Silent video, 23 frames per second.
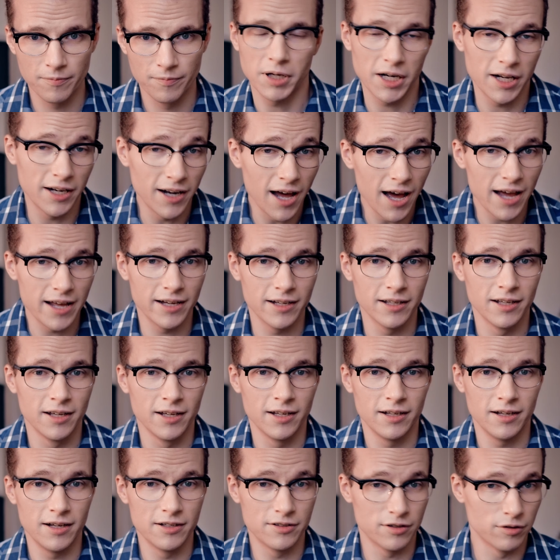but Anaya
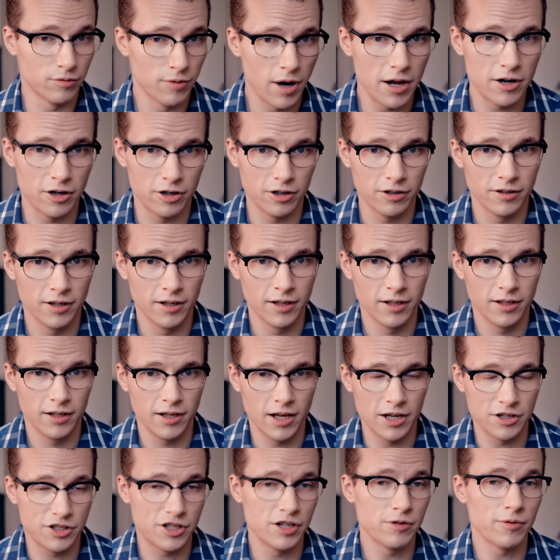is a runner,
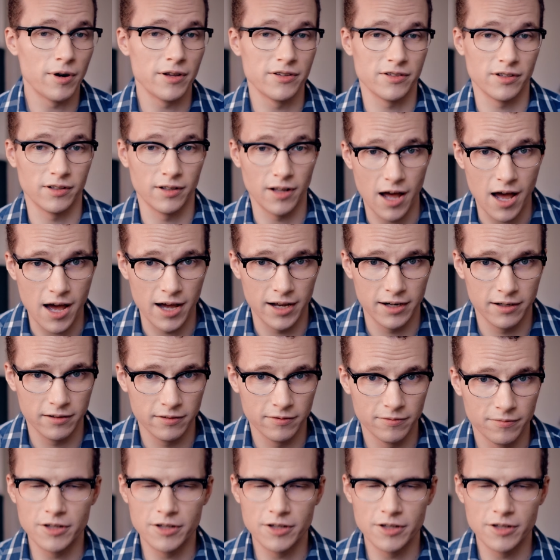and she runs a lot.